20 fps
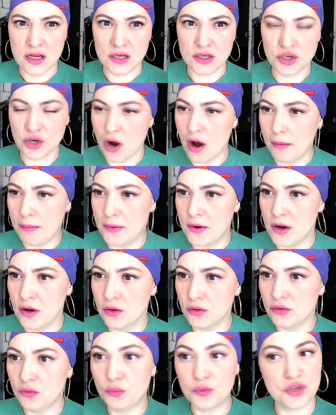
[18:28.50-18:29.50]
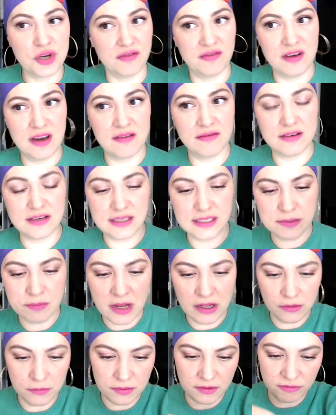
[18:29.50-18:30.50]
top note, which I've never
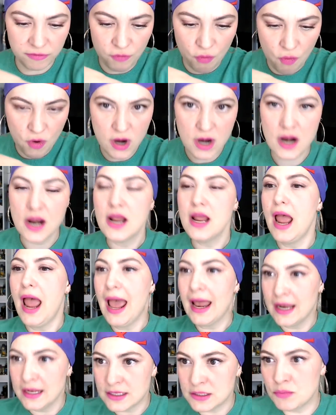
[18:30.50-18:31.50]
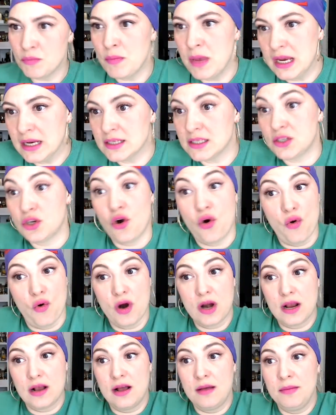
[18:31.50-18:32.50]
smelled before. And it's mixed
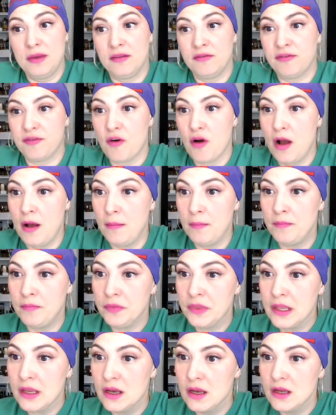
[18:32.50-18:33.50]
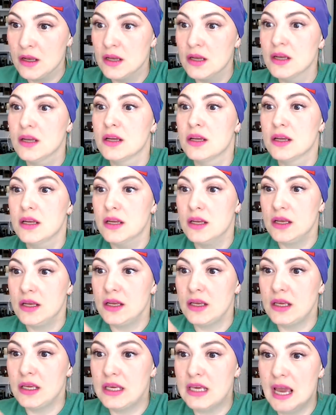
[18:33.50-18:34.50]
or coming from,
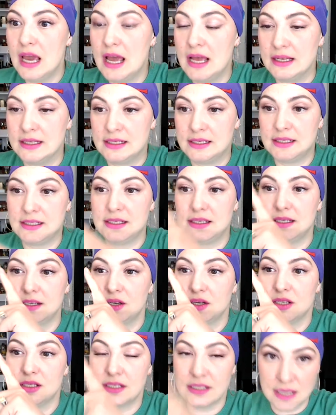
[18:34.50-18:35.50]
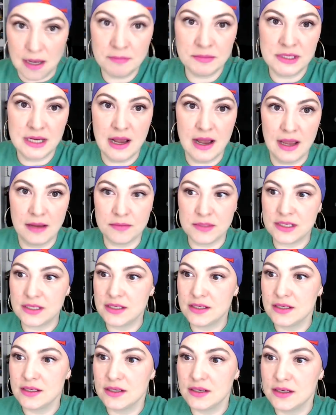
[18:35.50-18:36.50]
yes,
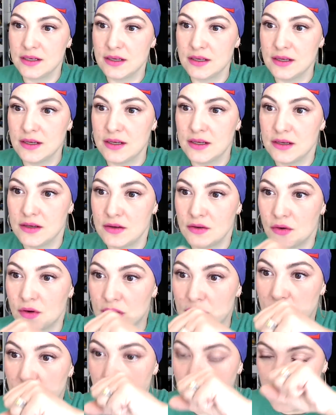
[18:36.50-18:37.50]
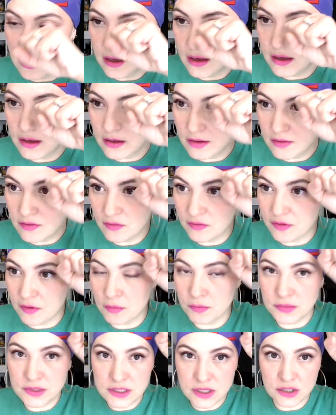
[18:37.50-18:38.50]
sometimes,
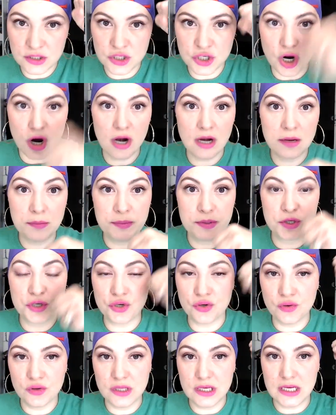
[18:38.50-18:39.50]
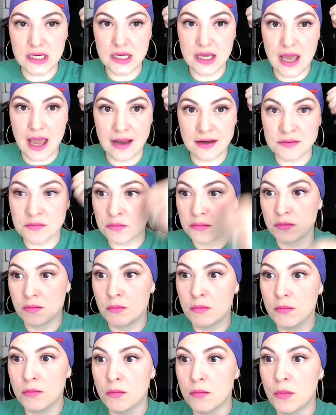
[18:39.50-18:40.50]
from the dark patchouli and
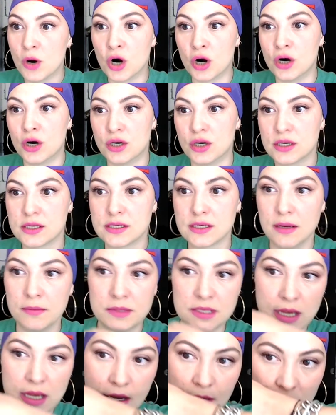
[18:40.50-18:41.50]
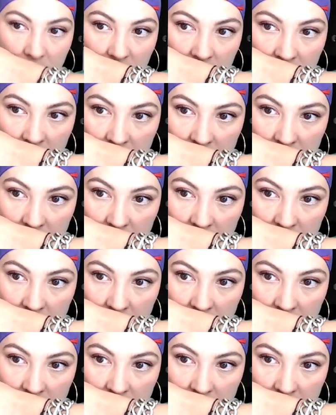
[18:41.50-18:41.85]
myrrh sometimes.